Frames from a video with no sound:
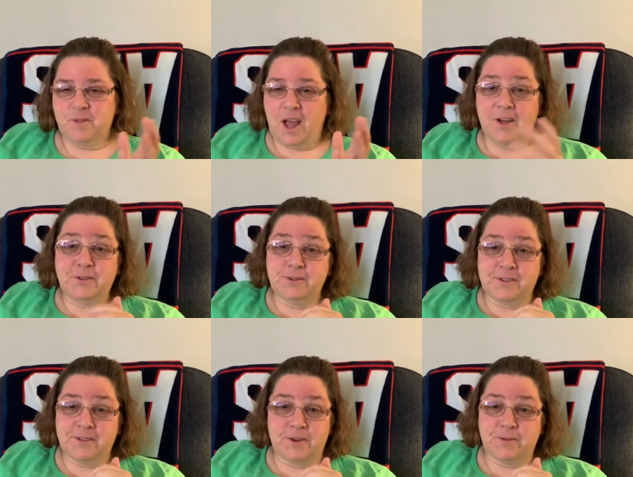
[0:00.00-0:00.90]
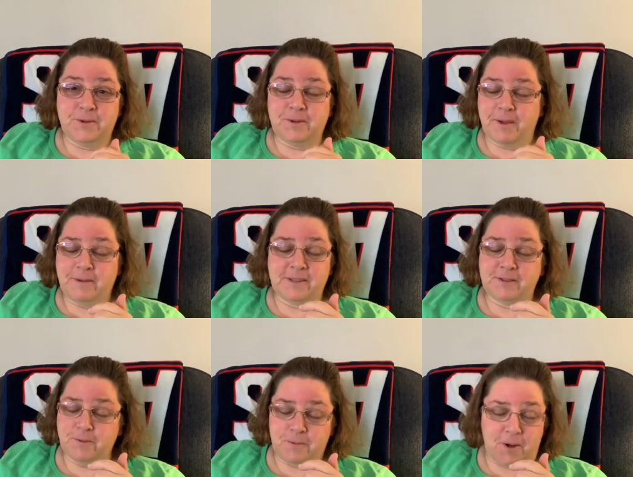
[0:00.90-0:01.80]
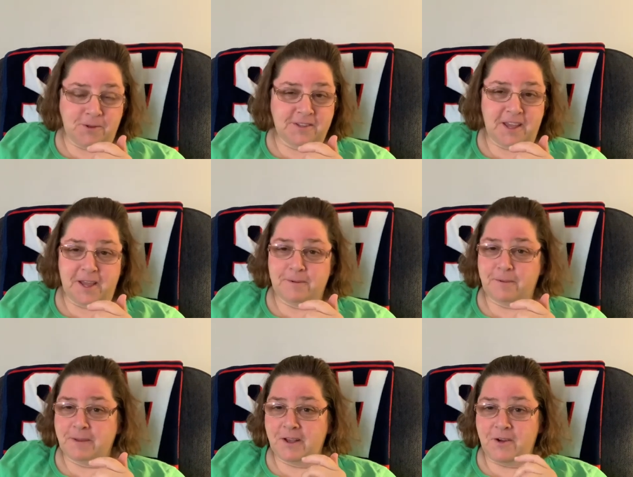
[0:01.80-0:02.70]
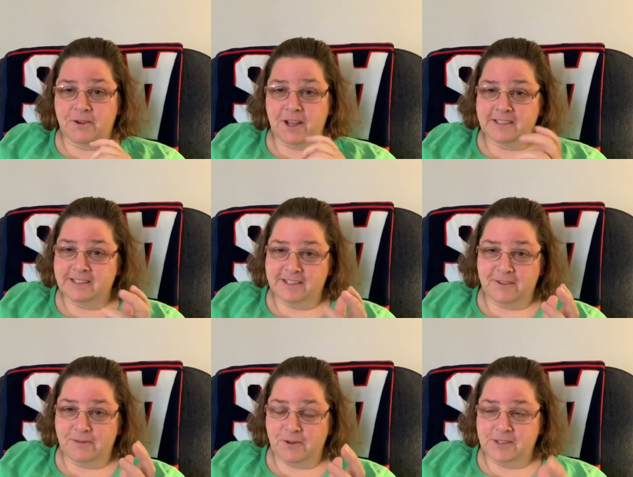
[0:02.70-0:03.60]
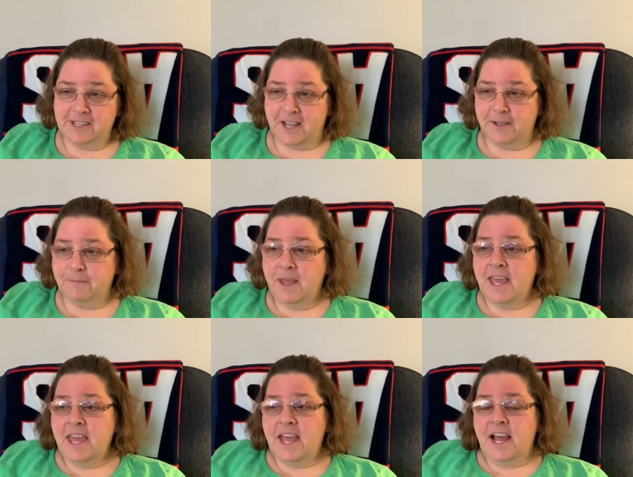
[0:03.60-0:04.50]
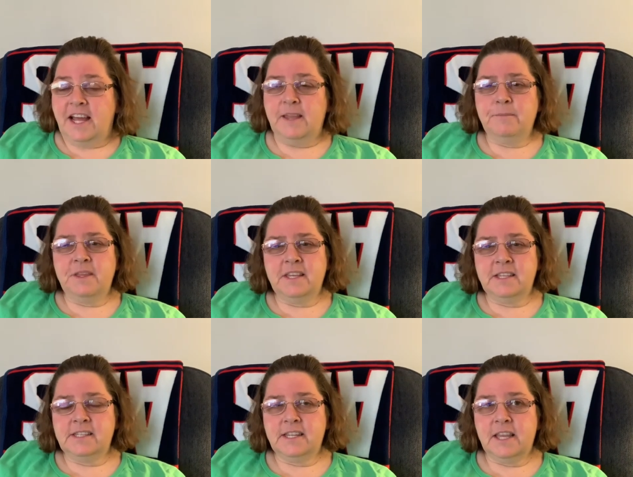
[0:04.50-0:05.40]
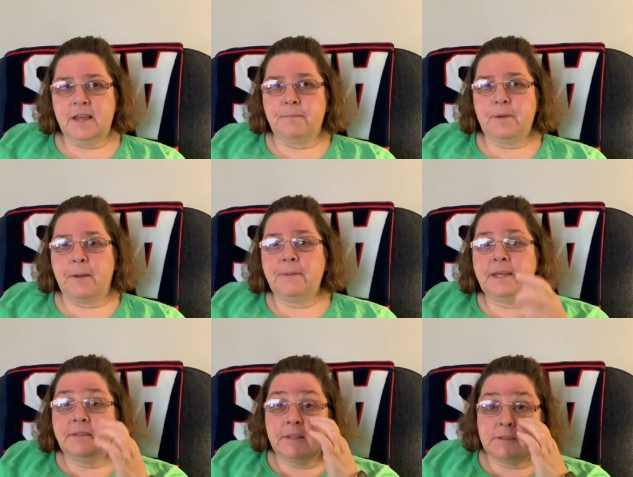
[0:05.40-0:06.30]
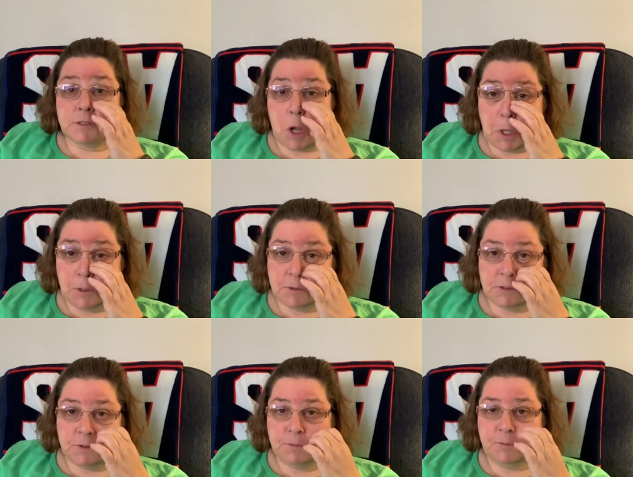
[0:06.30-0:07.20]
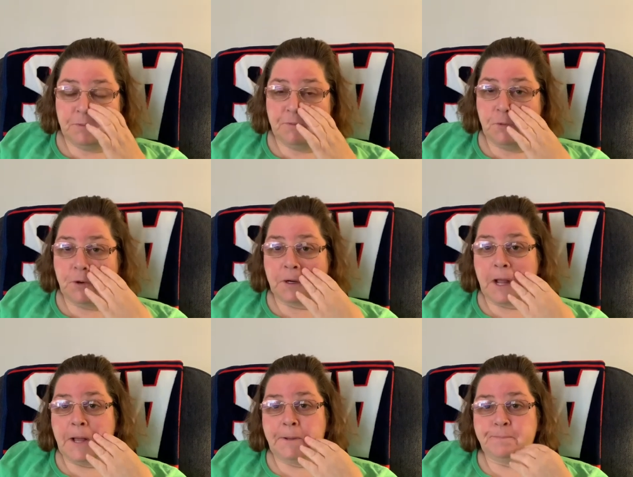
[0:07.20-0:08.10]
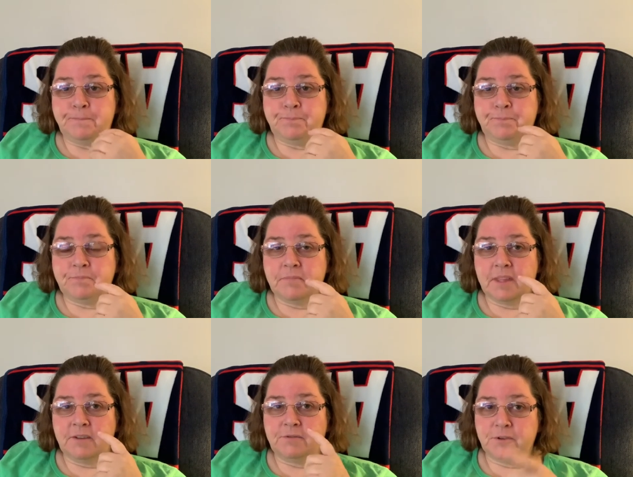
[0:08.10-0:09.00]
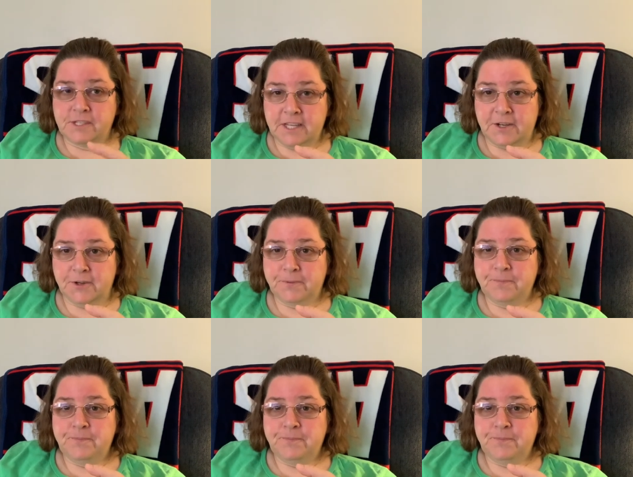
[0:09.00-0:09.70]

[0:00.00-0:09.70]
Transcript: I'll use it though. We I make soup all the time. I make all kinds of stuff all the time. I am thinking today, I'm, I'm making this taco soup for, um, for dinner